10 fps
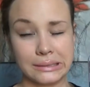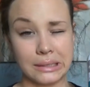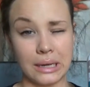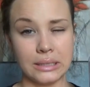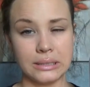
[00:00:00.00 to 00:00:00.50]

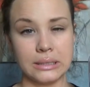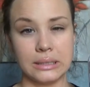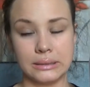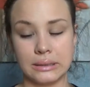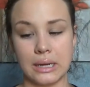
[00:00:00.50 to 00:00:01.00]
I
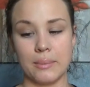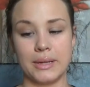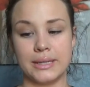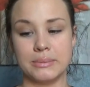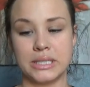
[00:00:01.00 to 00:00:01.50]

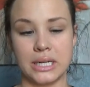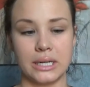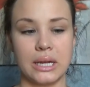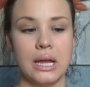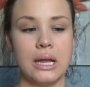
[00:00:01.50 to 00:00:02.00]
made that
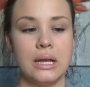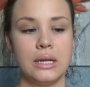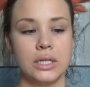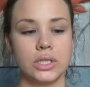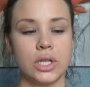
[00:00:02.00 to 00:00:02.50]
mistake.
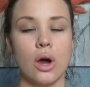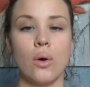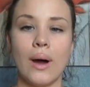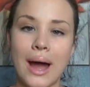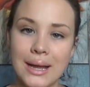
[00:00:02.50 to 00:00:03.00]

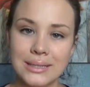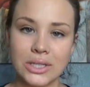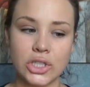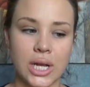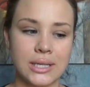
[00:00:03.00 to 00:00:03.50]
So I
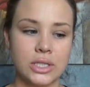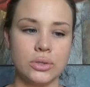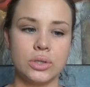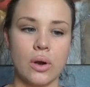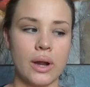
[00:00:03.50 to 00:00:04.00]
suggest you
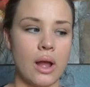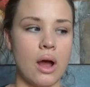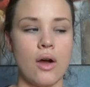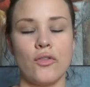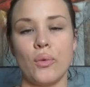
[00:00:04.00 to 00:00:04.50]
starting
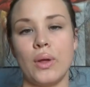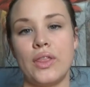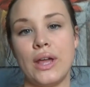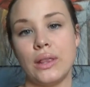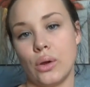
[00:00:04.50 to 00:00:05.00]
off
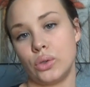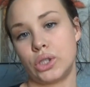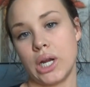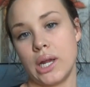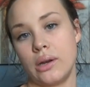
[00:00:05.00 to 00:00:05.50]
with a
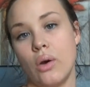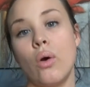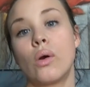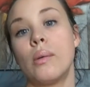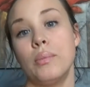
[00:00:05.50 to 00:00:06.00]
lotion
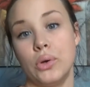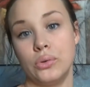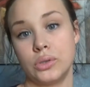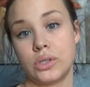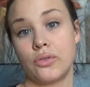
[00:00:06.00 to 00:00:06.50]
or a
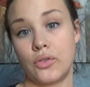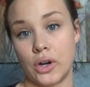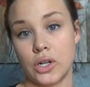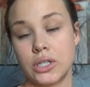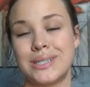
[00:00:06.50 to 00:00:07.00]
mousse
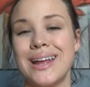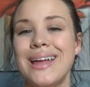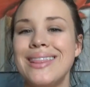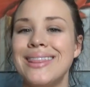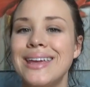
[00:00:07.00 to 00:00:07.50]
first
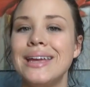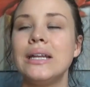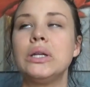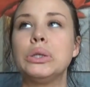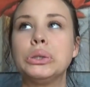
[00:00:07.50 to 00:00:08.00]
and
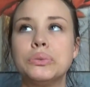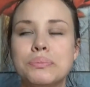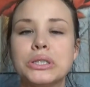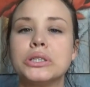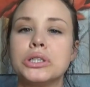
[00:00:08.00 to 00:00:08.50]
then
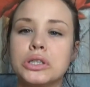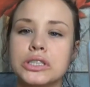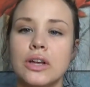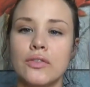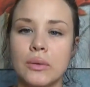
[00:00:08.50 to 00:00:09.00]
building
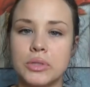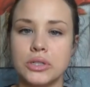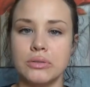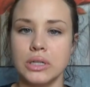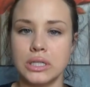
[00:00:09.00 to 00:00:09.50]
yourself up to
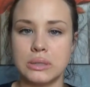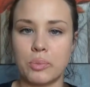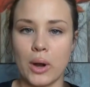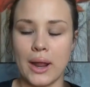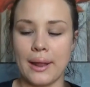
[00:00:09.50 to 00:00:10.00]
using a
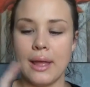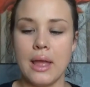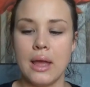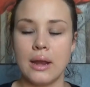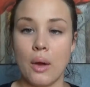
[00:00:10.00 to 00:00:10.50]
spray.
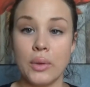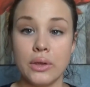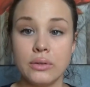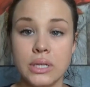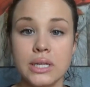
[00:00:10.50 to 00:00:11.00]
Now when
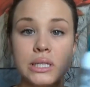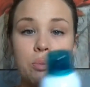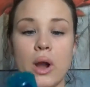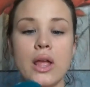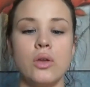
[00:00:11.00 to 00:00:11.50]
using a
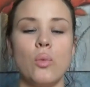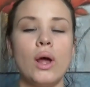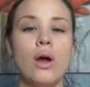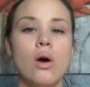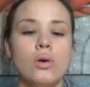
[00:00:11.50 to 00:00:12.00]
spray, you
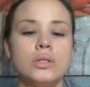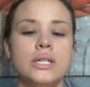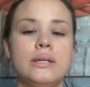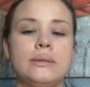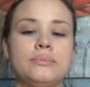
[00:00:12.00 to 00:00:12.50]
want to hold it,